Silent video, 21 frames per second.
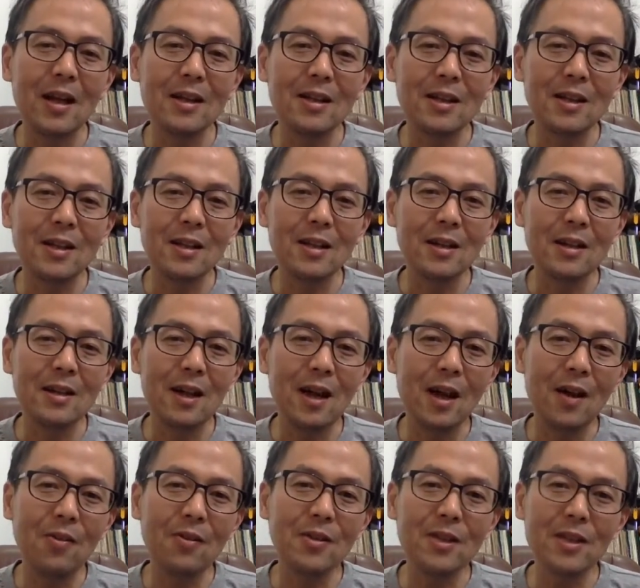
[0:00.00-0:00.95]
the
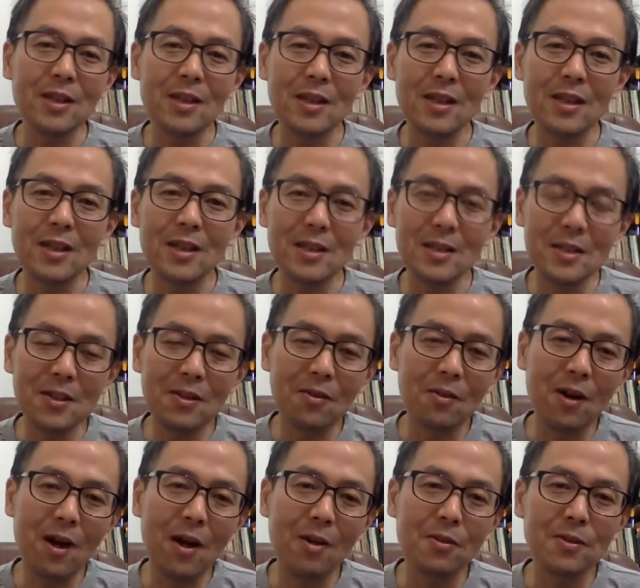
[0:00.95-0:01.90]
how easy
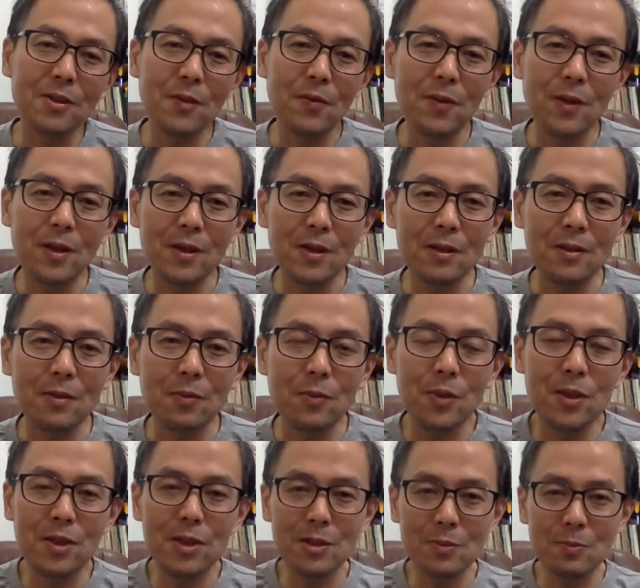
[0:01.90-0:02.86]
or how difficult,
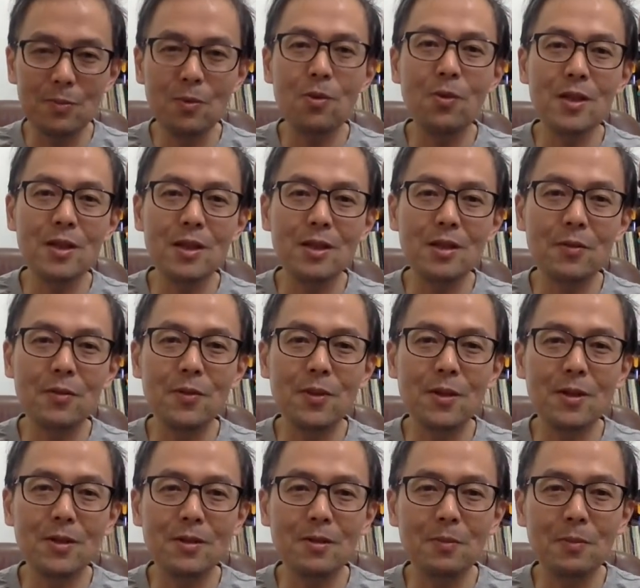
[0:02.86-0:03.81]
which is more
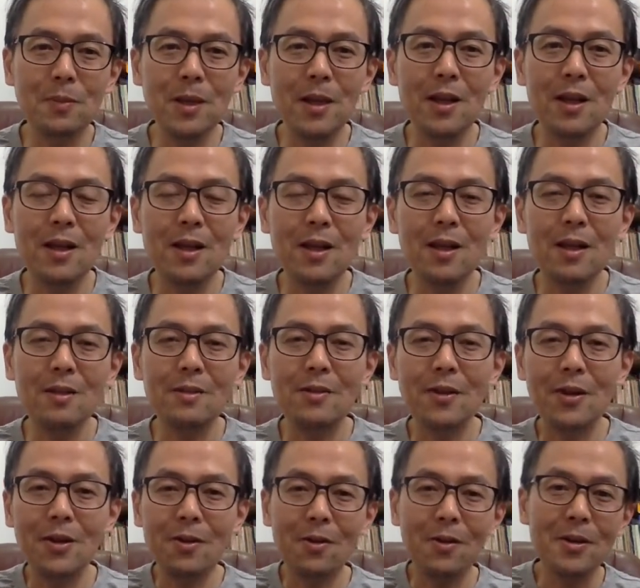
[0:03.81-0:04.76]
difficult to play,
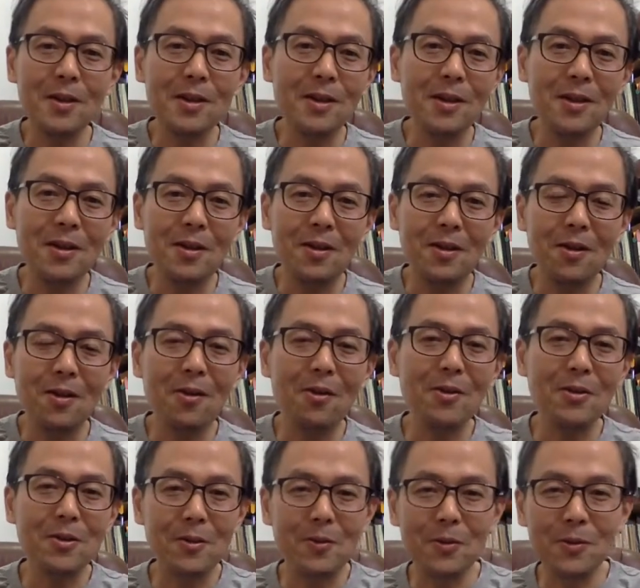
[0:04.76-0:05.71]
the recorder
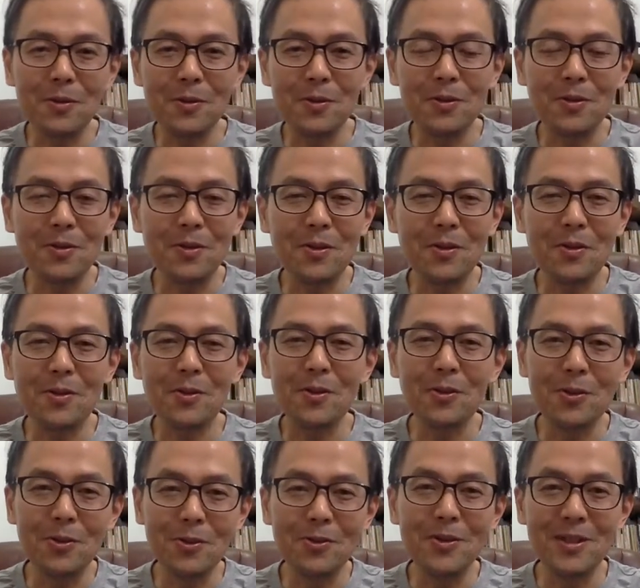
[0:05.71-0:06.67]
or the flute.
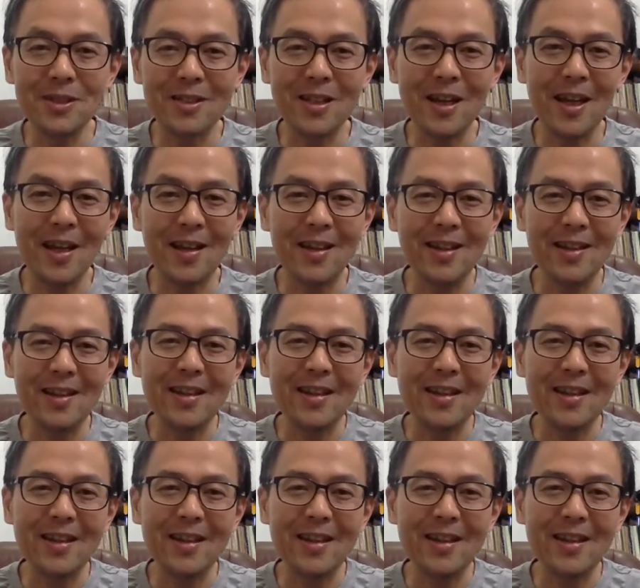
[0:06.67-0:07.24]
You decide.